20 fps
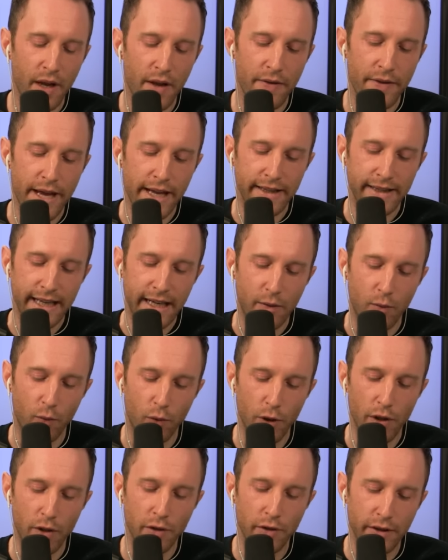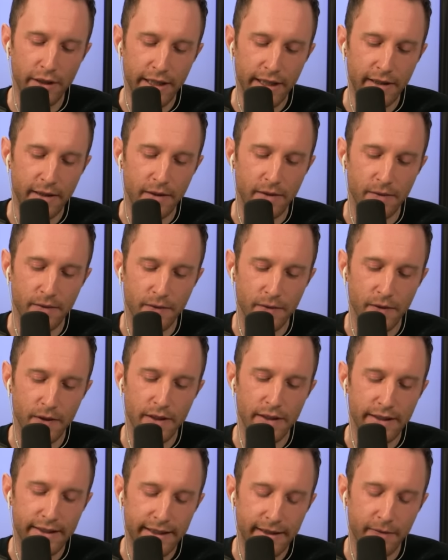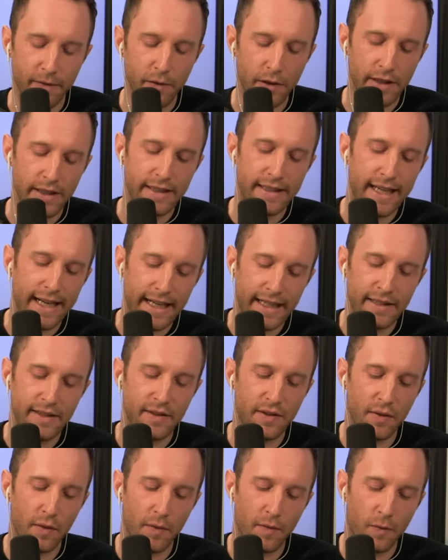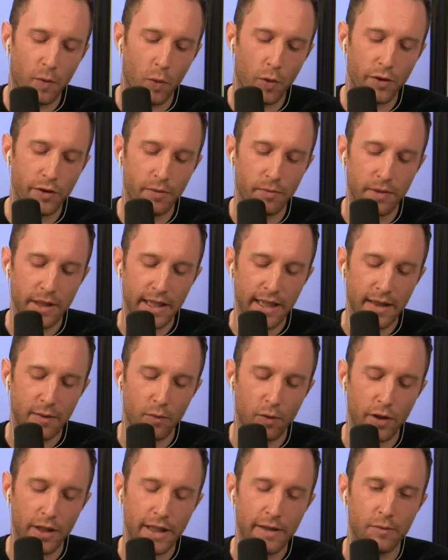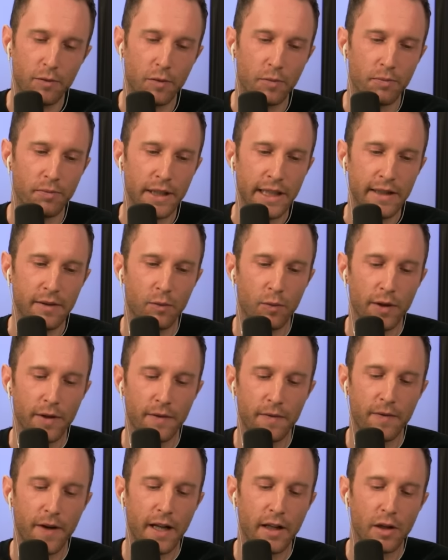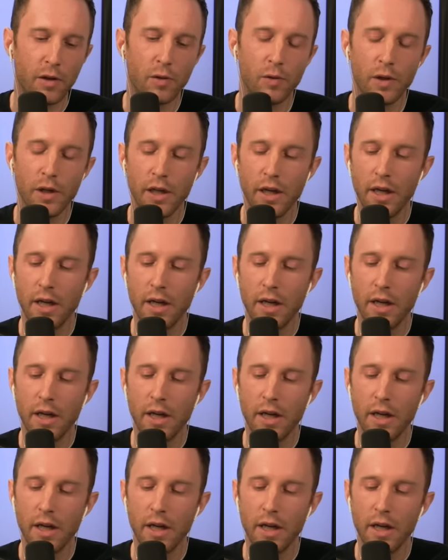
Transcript: that they will give different dates for the meeting where he will meet with fellow